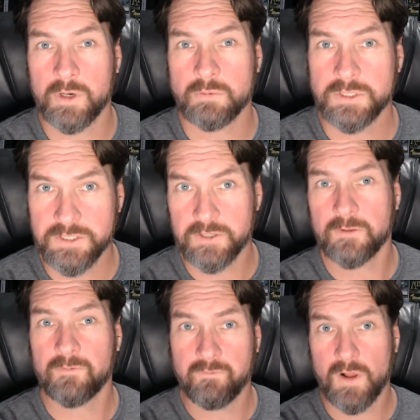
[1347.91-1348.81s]
but it would
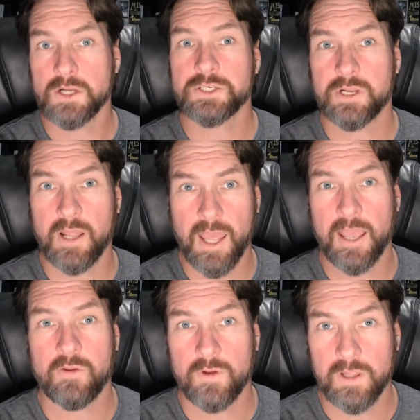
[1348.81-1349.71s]
still function
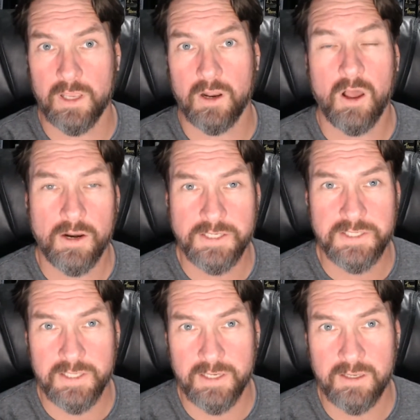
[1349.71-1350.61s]
accurately and
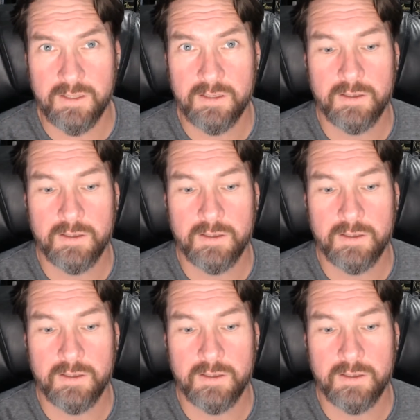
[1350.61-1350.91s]
honestly.